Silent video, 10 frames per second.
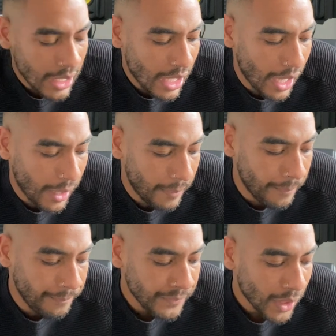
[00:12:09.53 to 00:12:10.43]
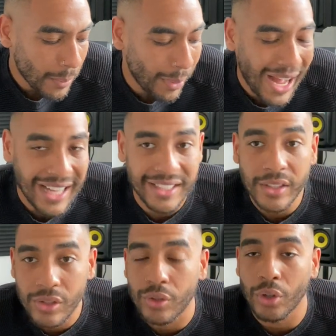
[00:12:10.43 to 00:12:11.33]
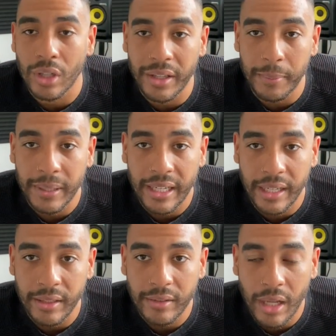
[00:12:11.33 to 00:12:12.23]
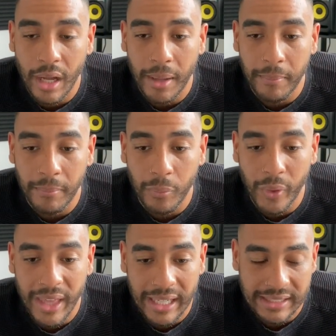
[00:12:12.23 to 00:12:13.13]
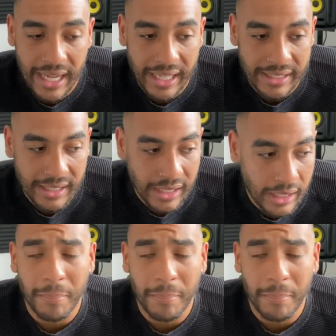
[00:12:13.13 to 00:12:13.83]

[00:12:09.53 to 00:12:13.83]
Um, but I did struggle in the beginning um, with anxiety.